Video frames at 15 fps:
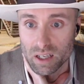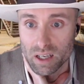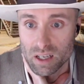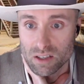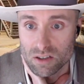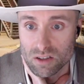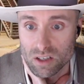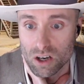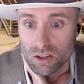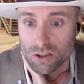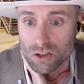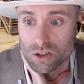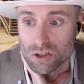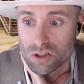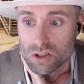as the
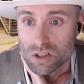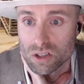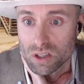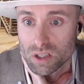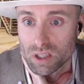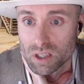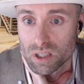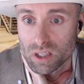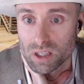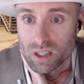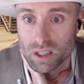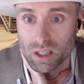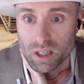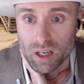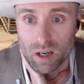others
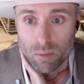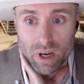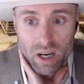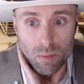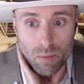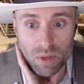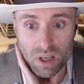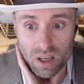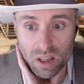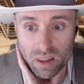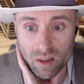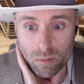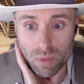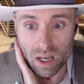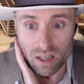might not be
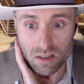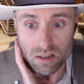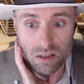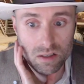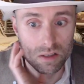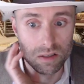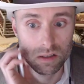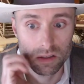the best.